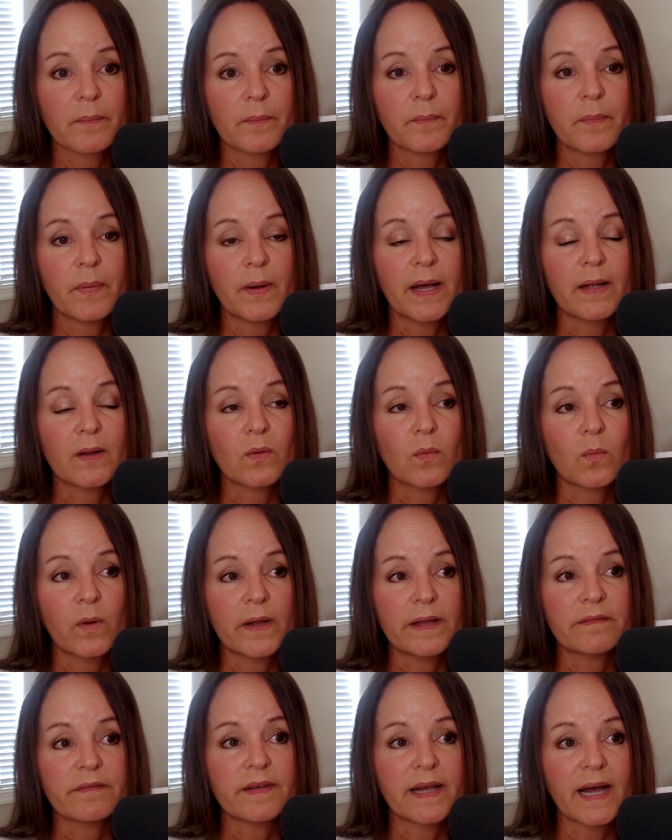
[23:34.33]
But
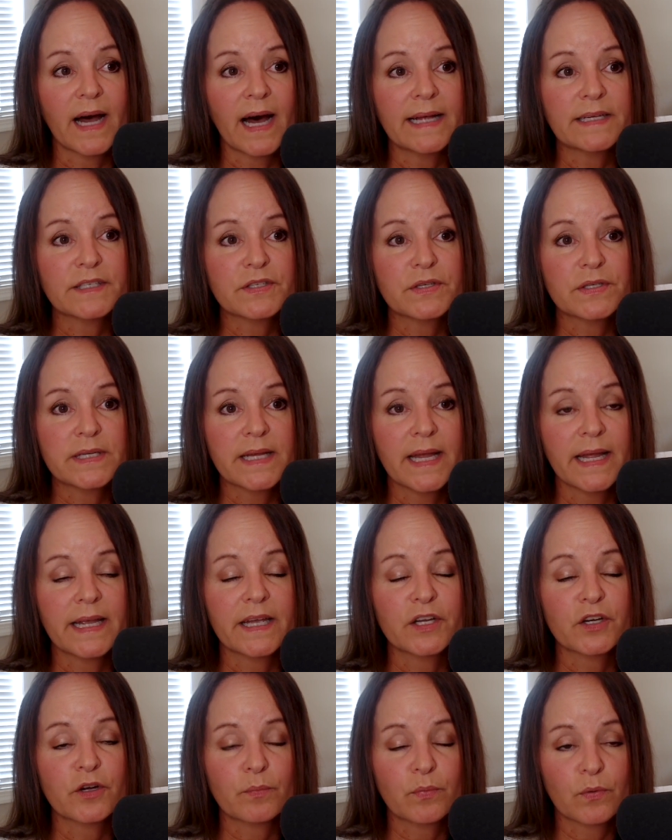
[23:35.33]
we've got to take
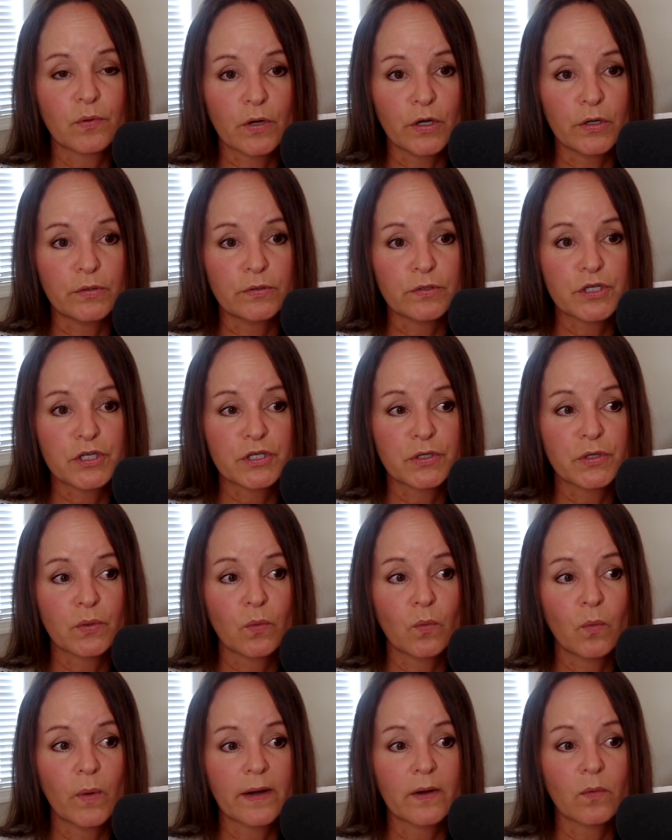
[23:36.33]
an approach
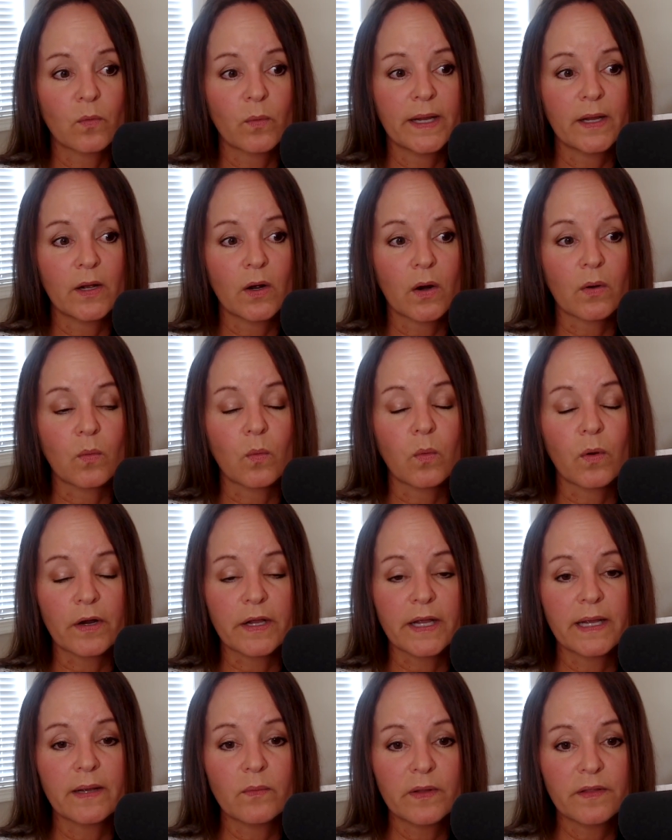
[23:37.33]
where we are
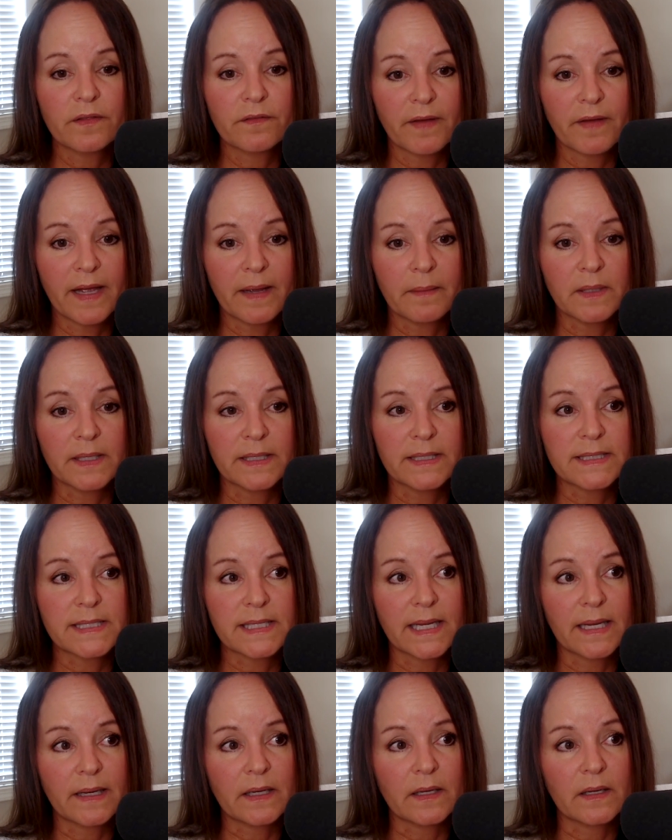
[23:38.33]
working with families,
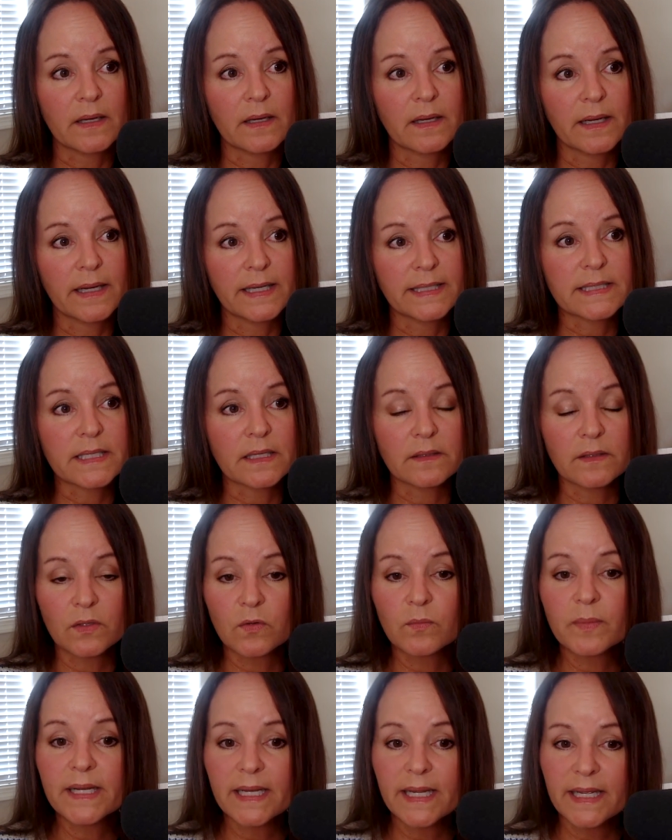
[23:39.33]
and it's a little
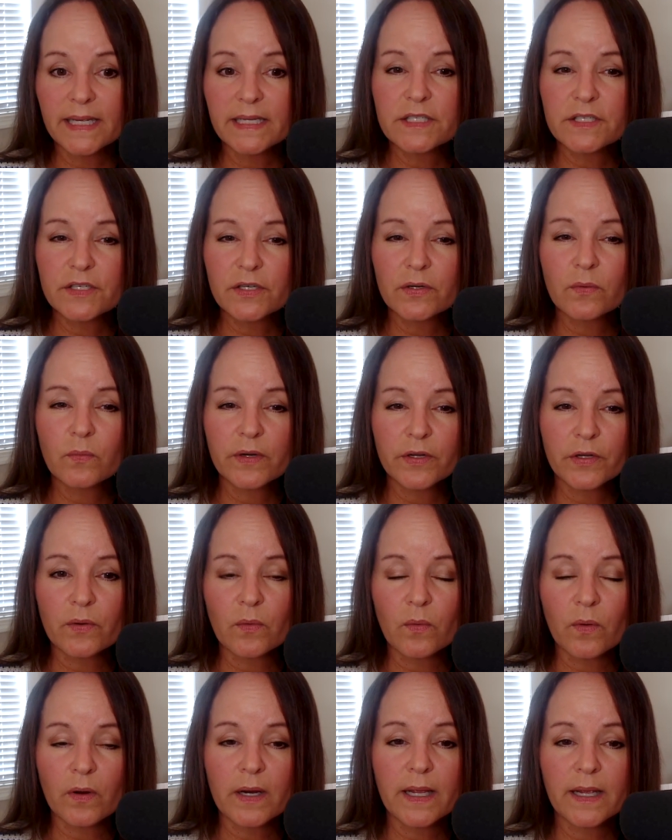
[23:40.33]
bit easier when you're
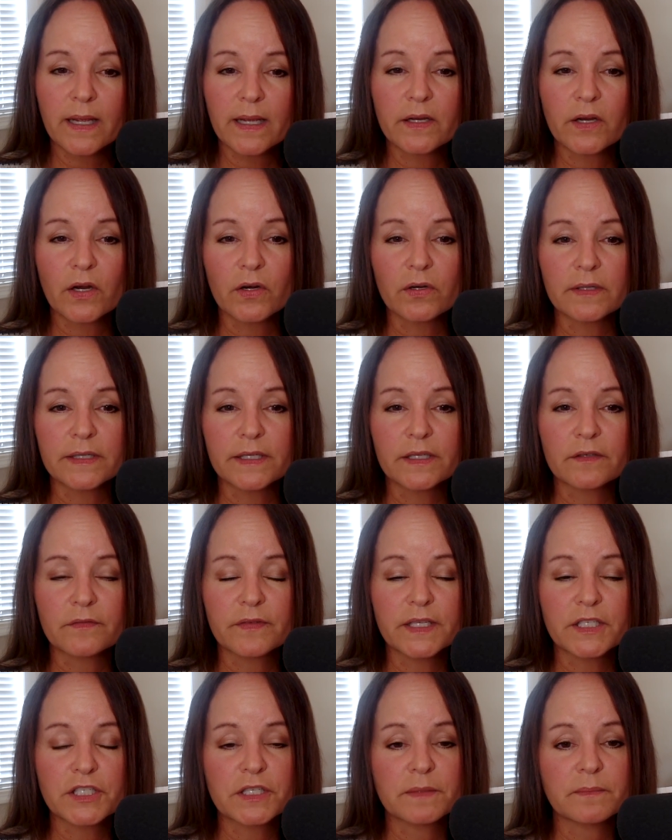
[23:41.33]
working in early
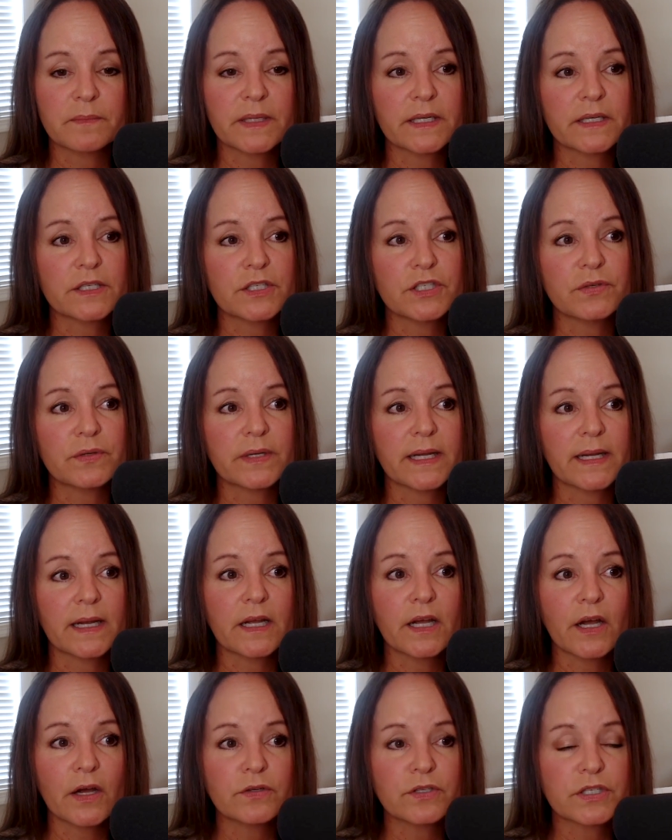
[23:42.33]
intervention because you can
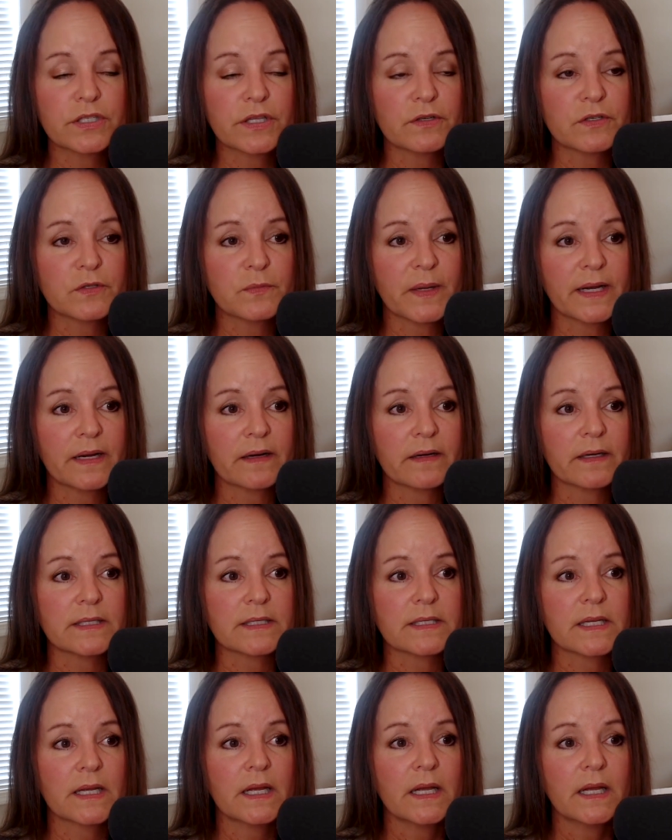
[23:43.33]
coach those
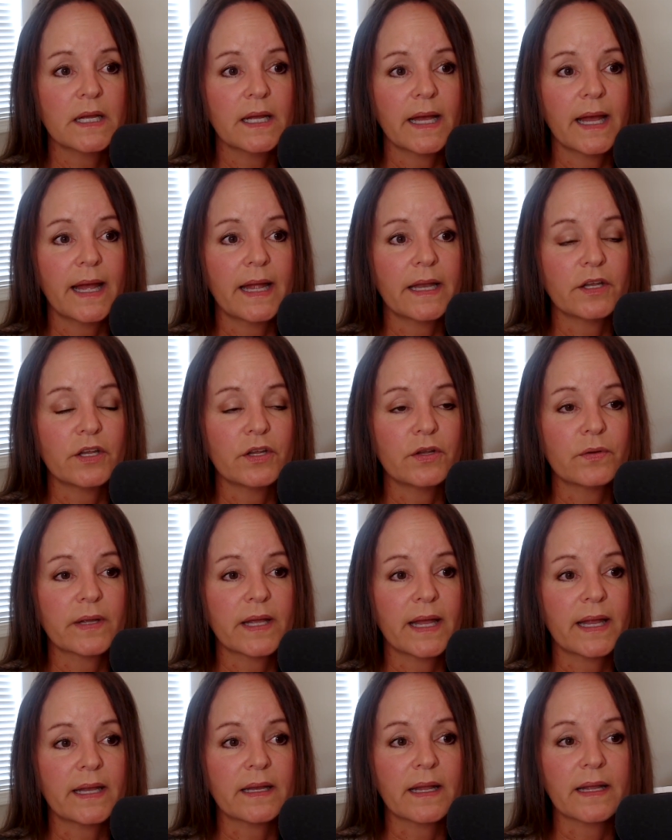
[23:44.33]
parents and you
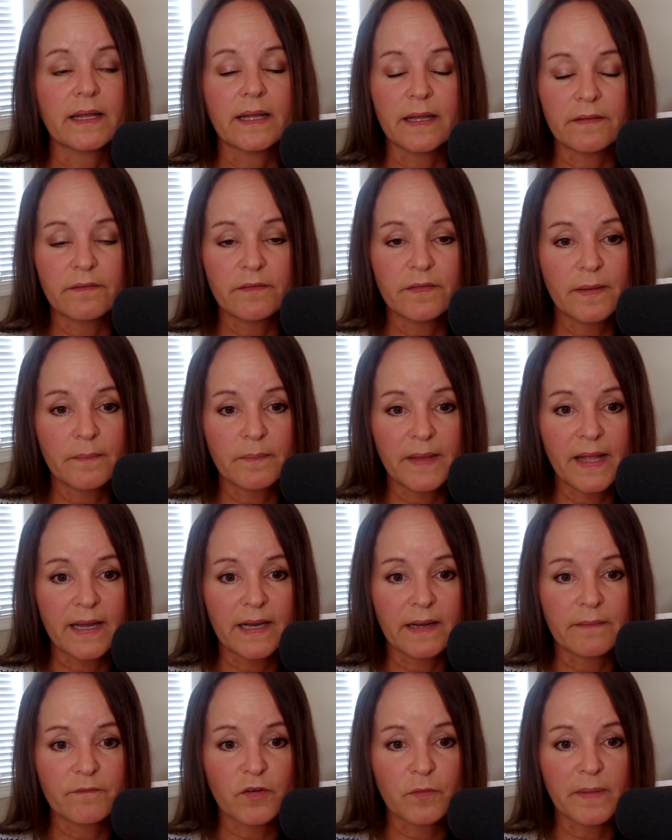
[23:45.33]
can give them that
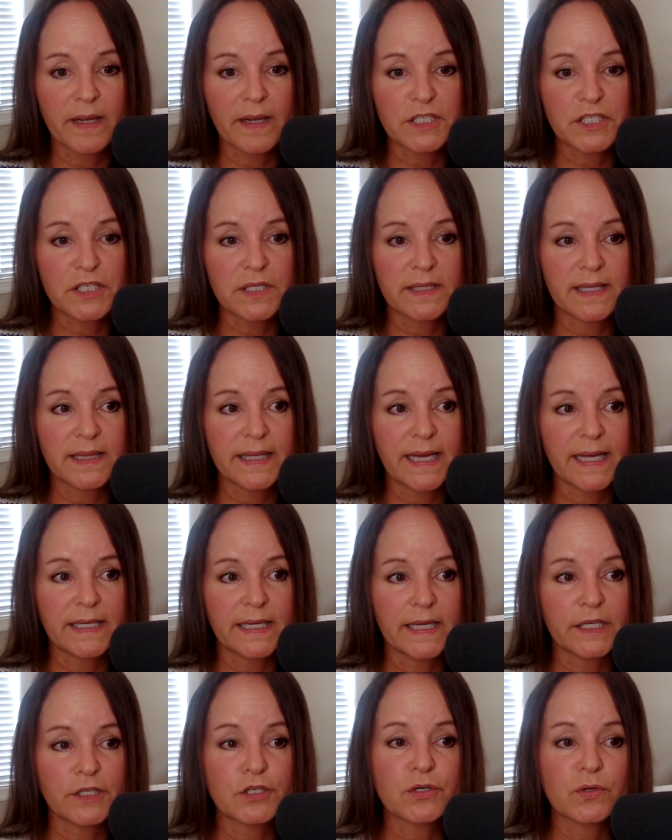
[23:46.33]
information that they
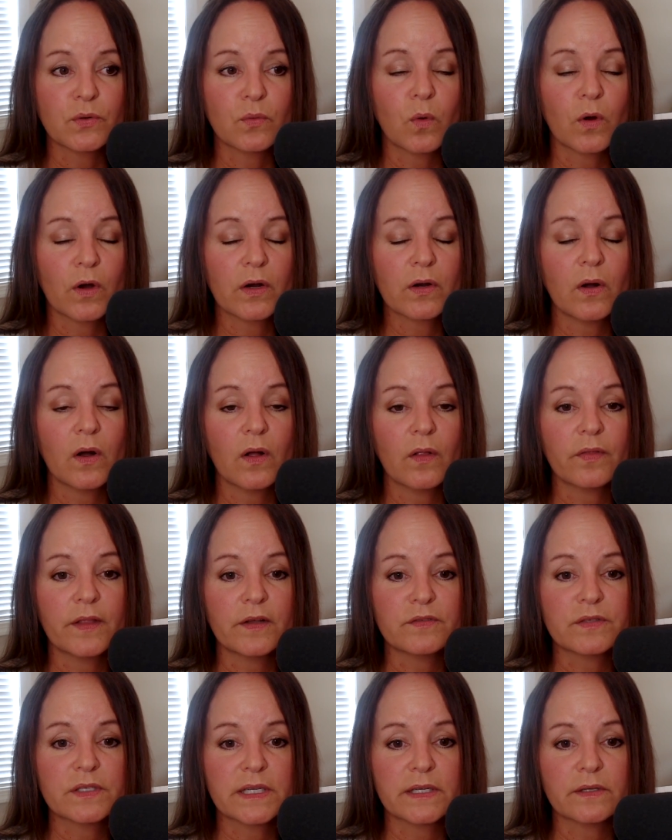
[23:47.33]
need to work on
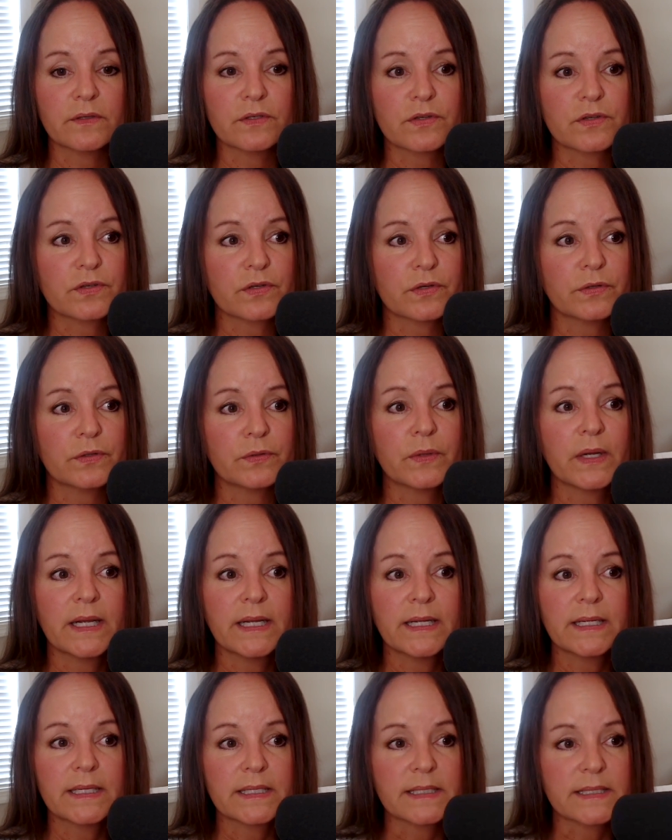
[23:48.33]
those skills through
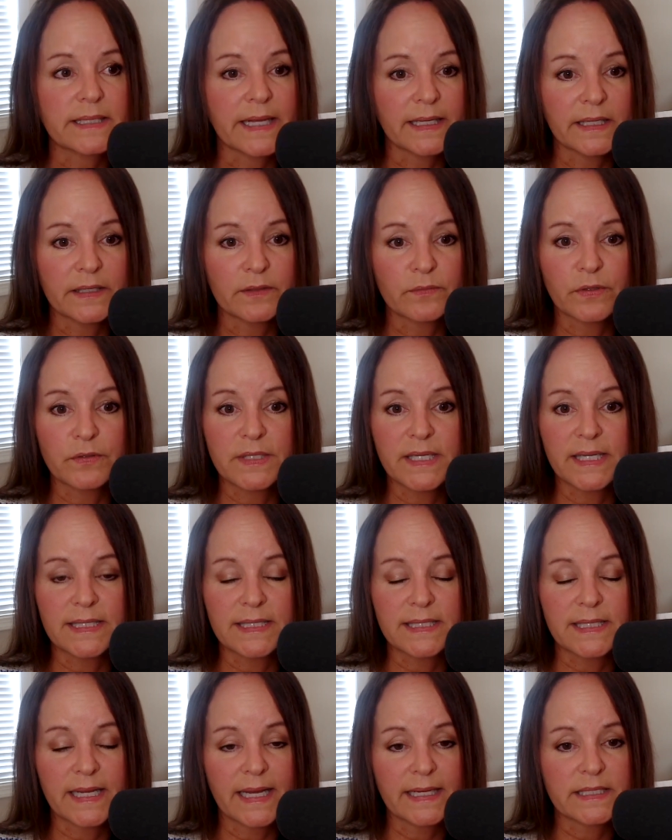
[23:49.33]
daily routines
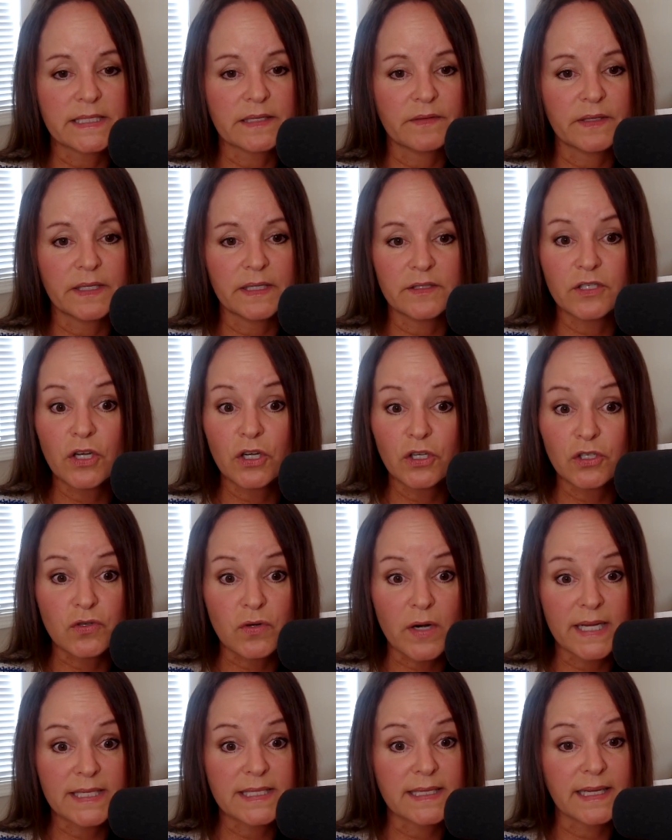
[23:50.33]
and activities,
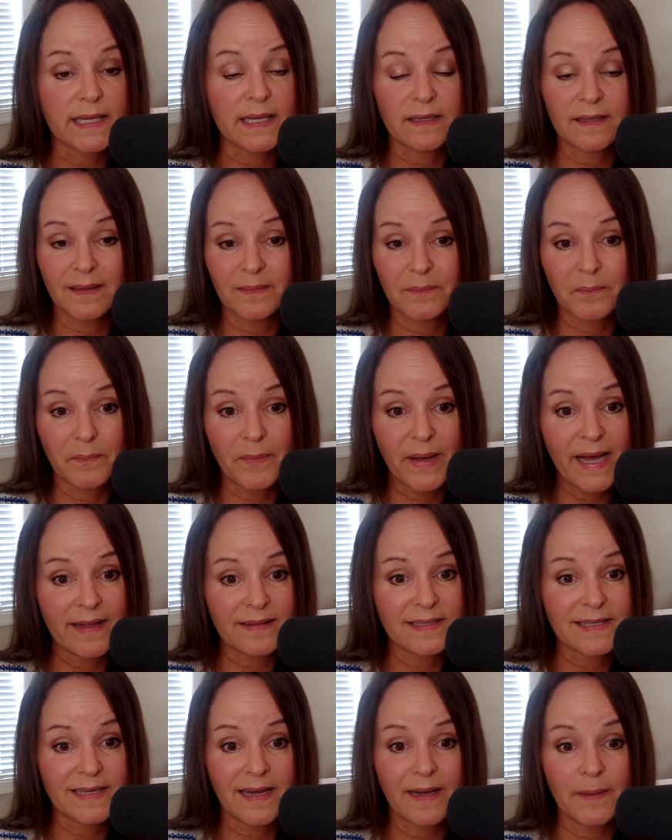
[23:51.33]
dressing, bath
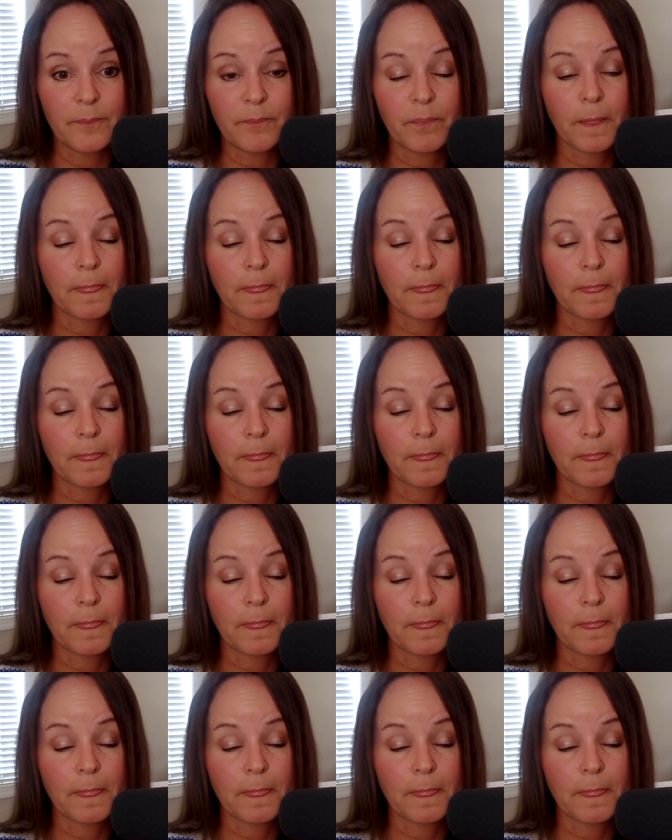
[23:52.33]
time,